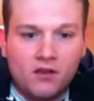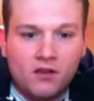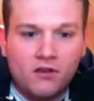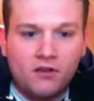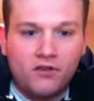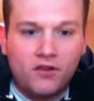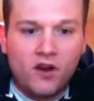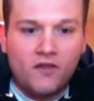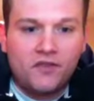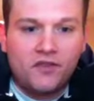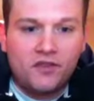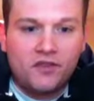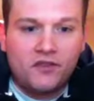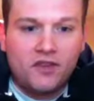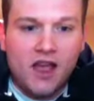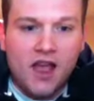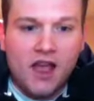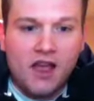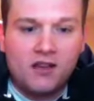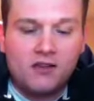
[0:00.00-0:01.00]
Surface is
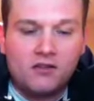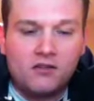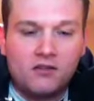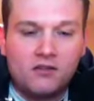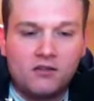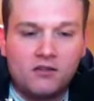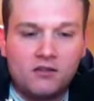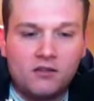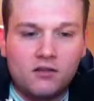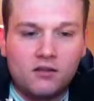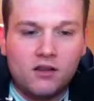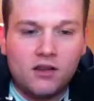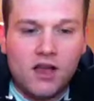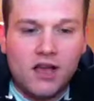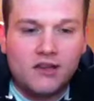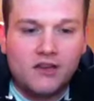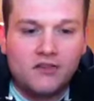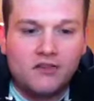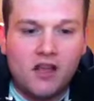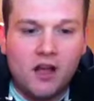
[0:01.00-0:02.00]
10, edge is